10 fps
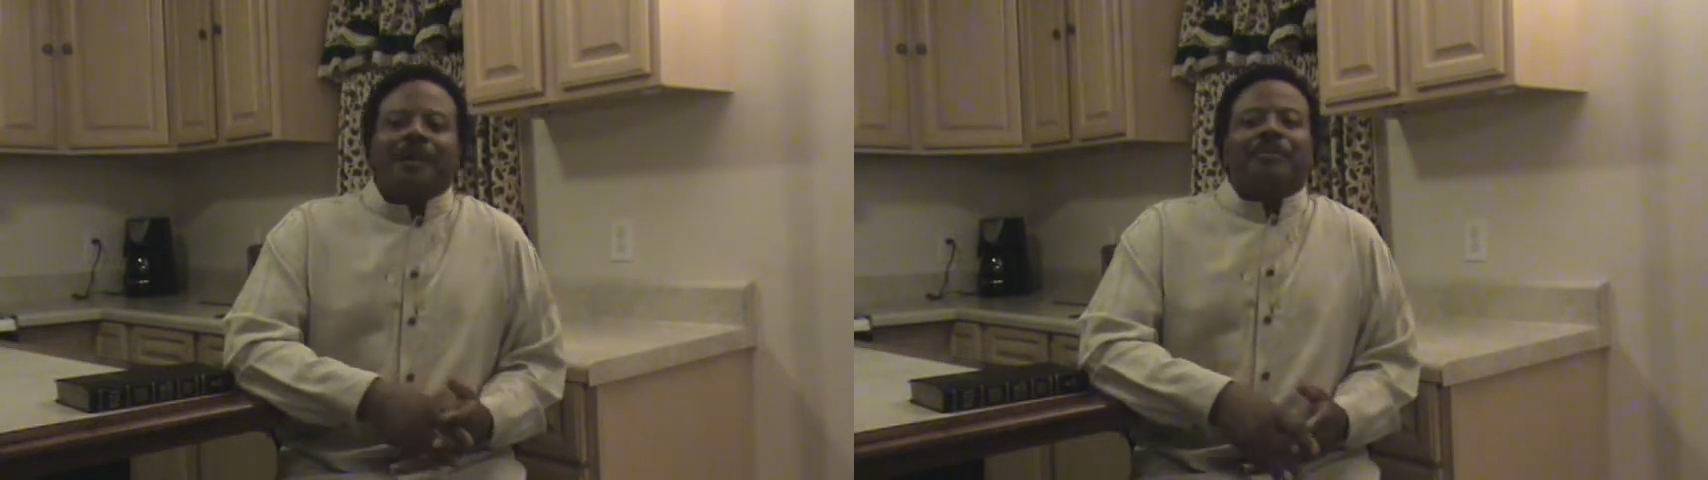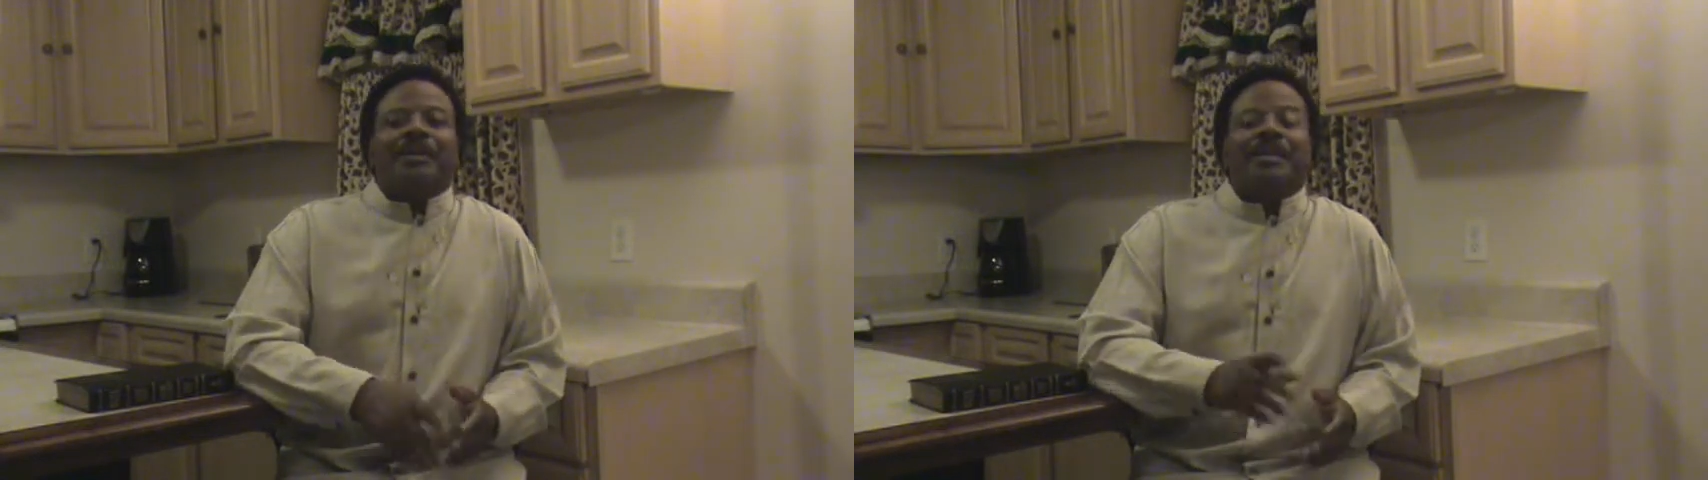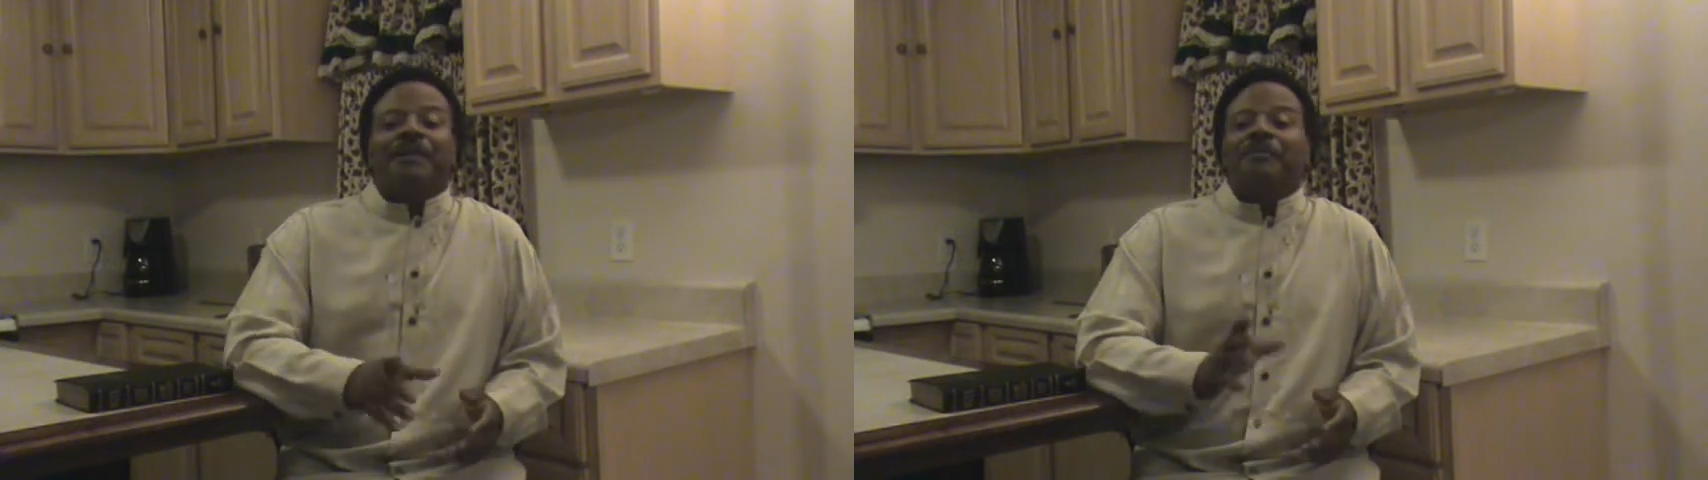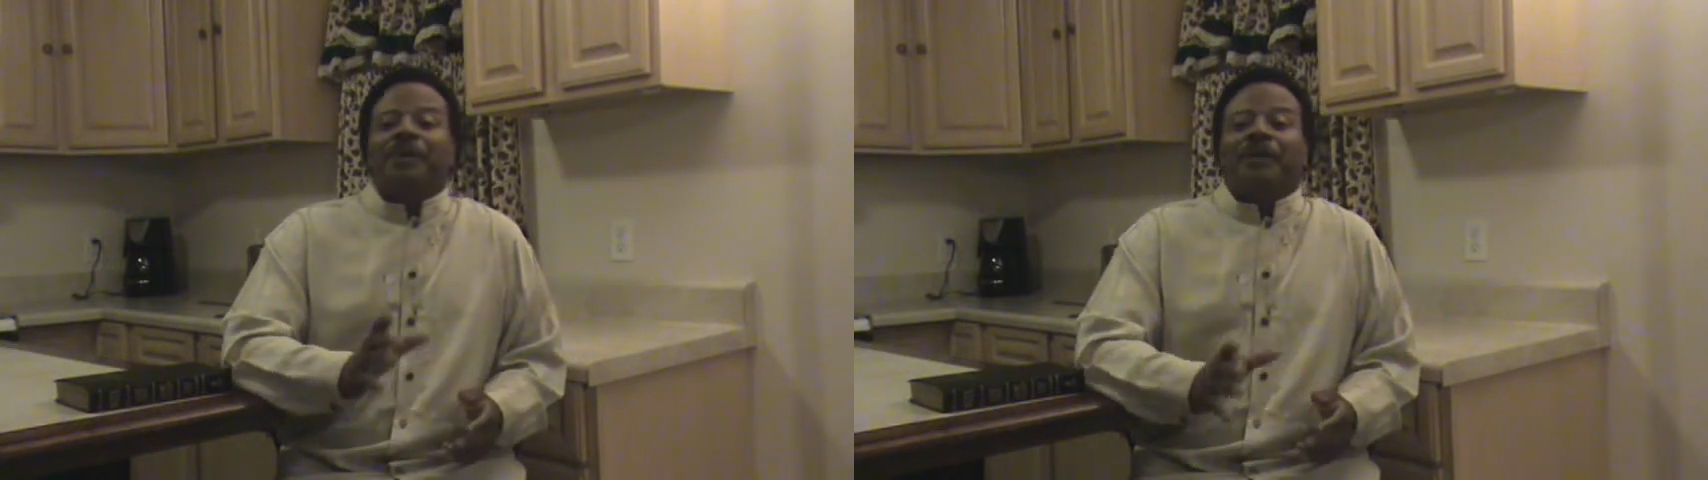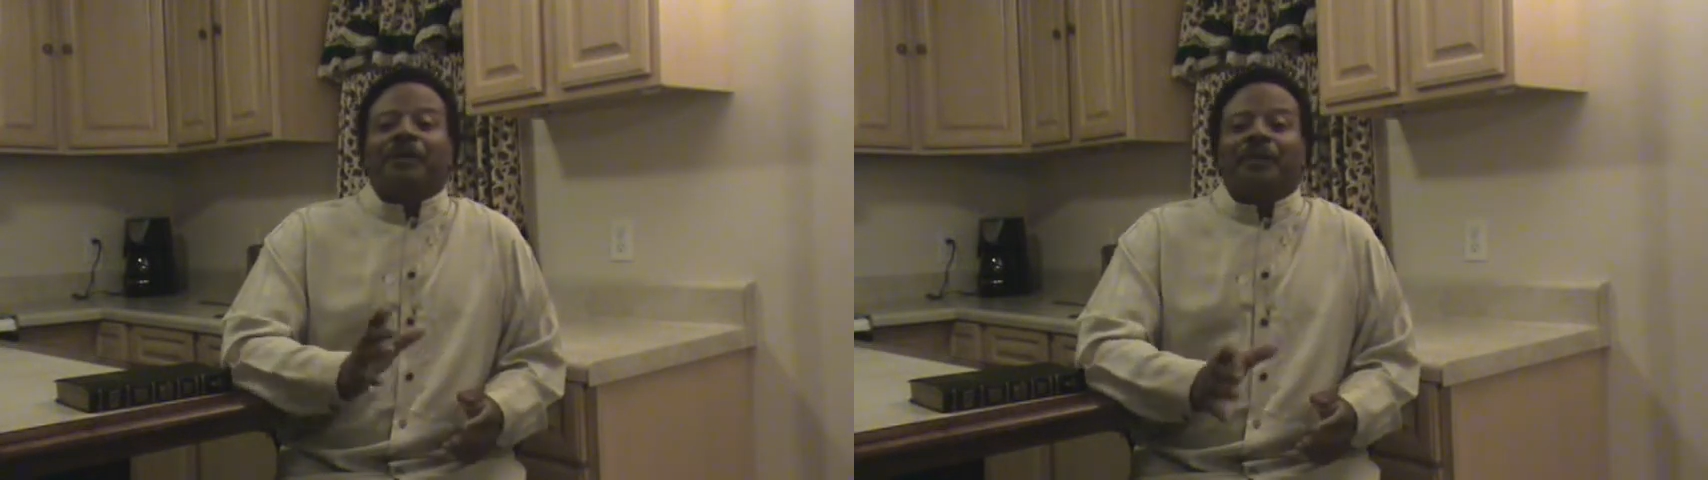But he
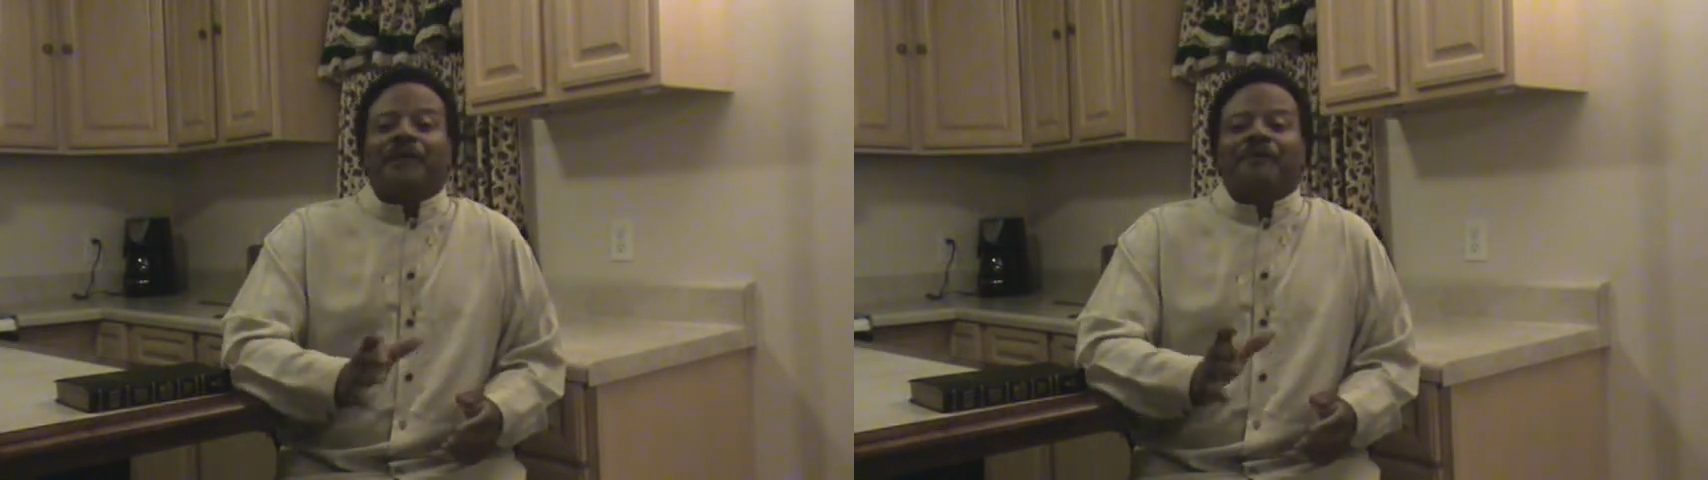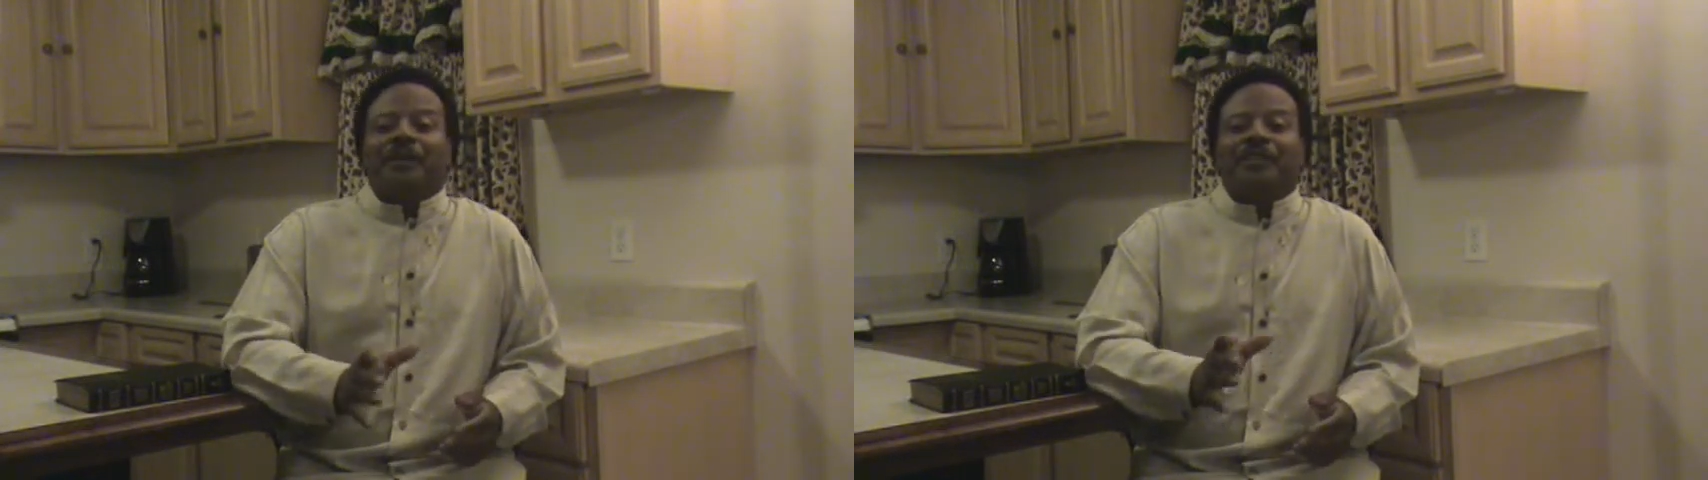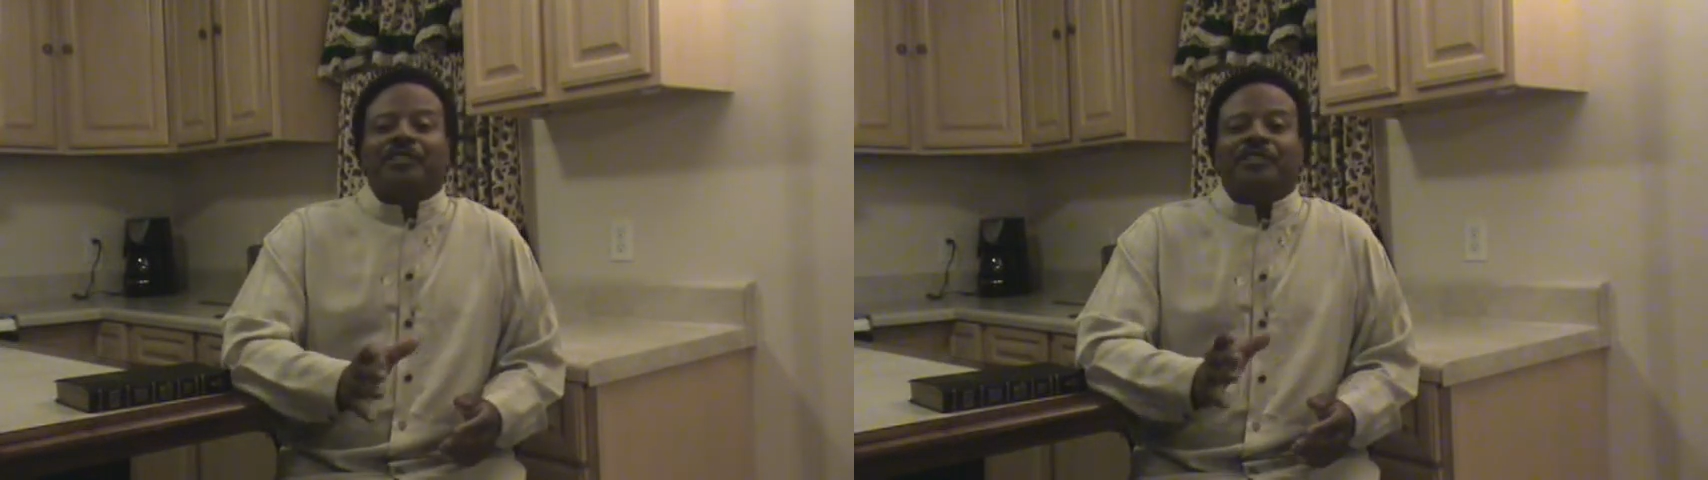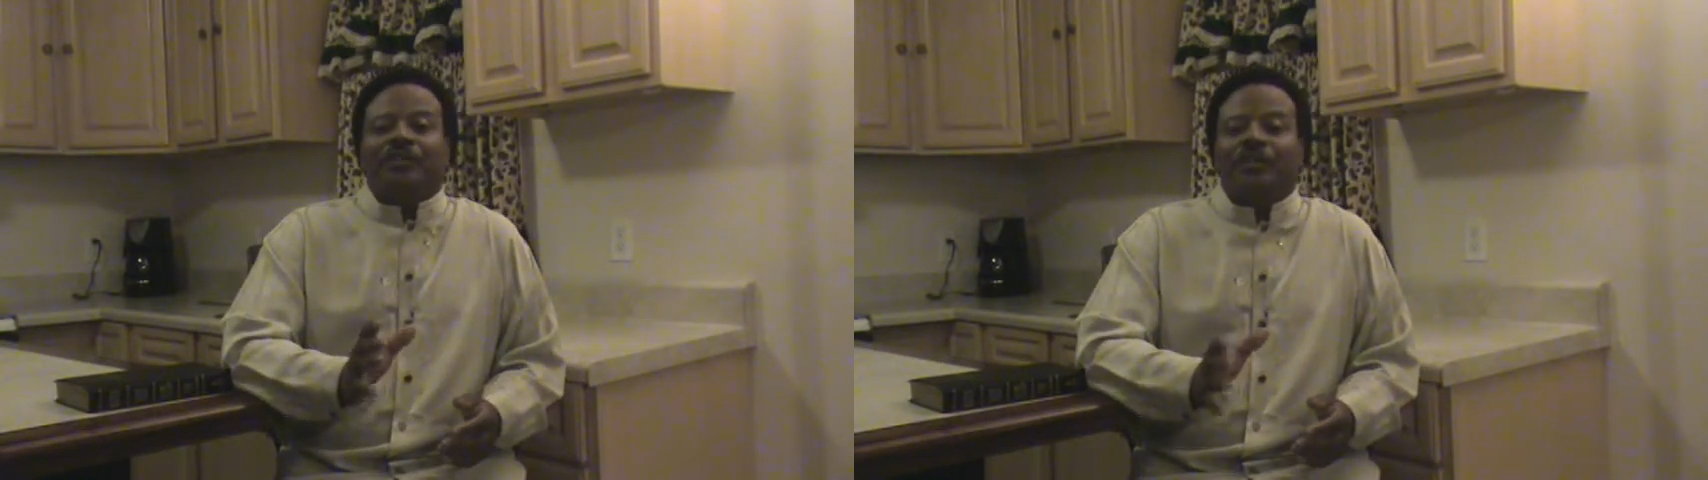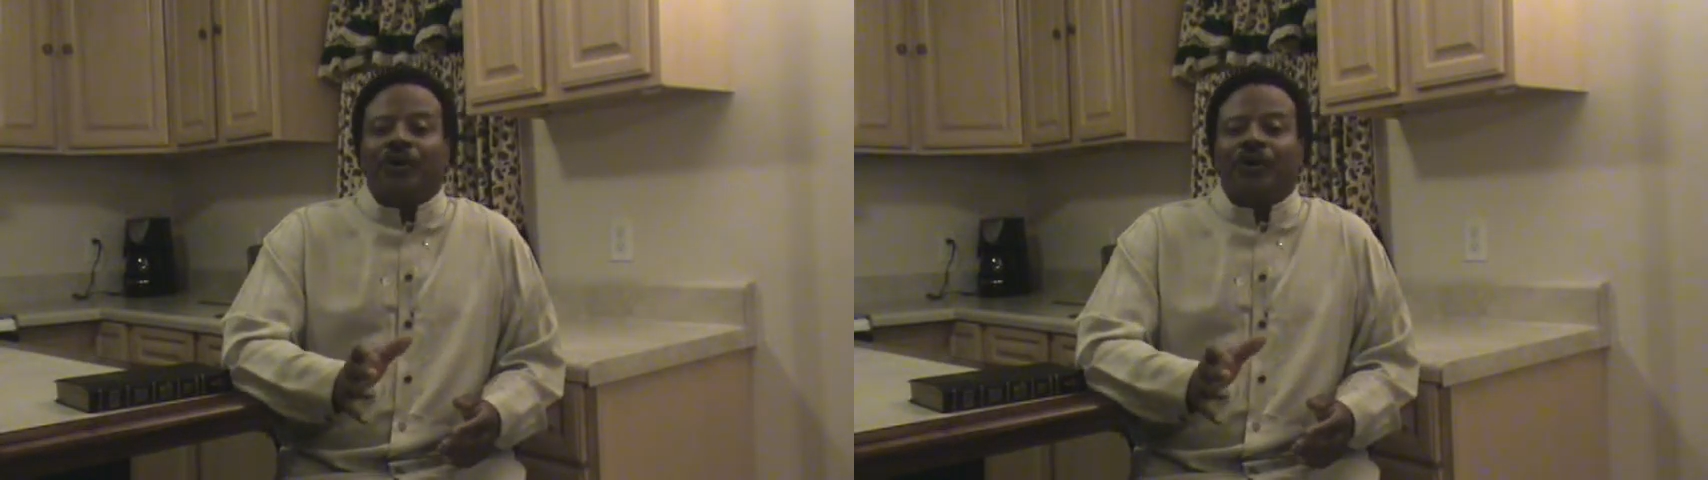made a way for us to
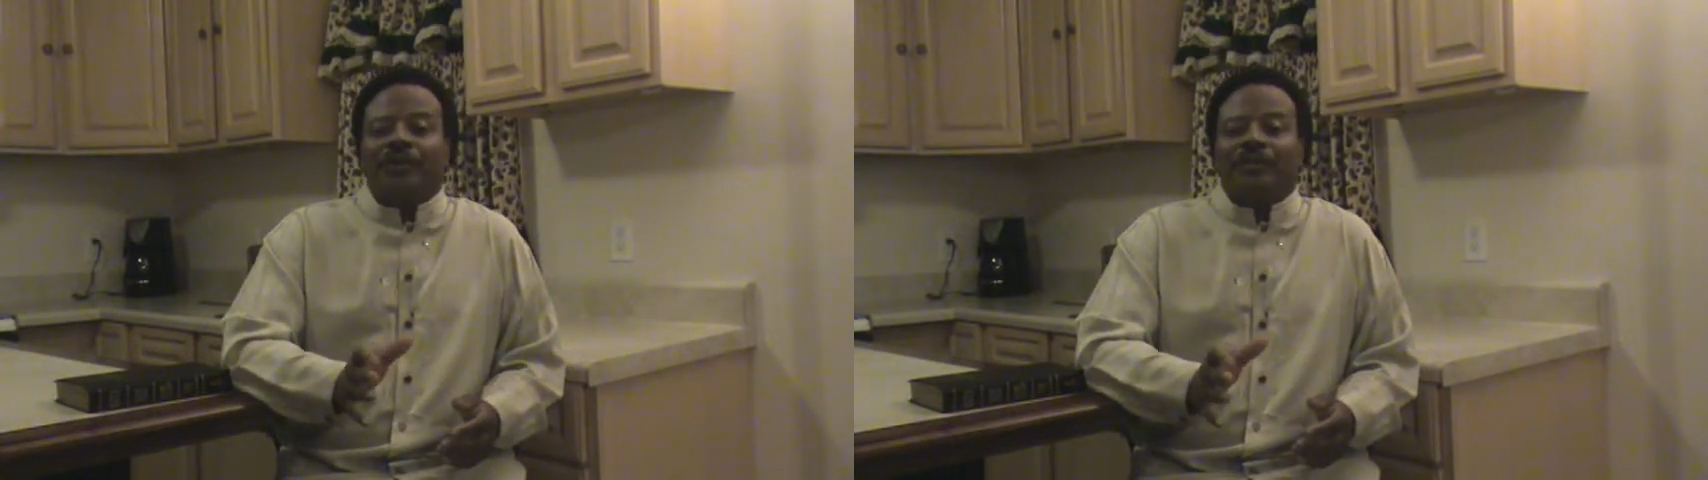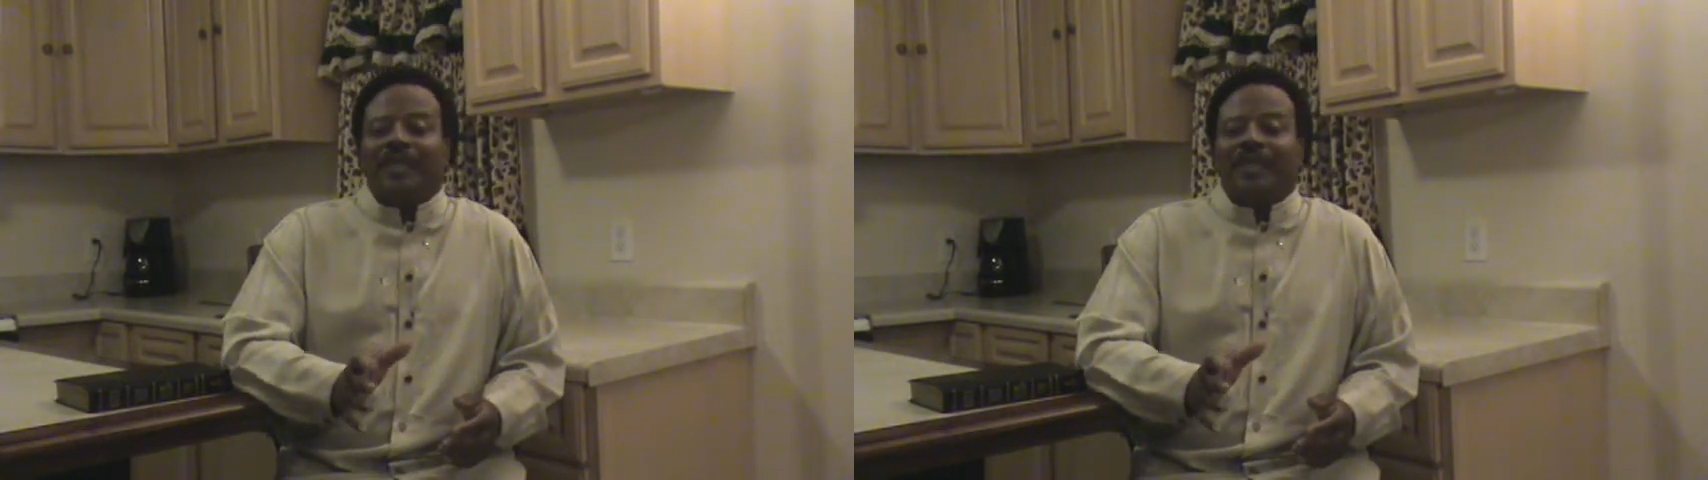go,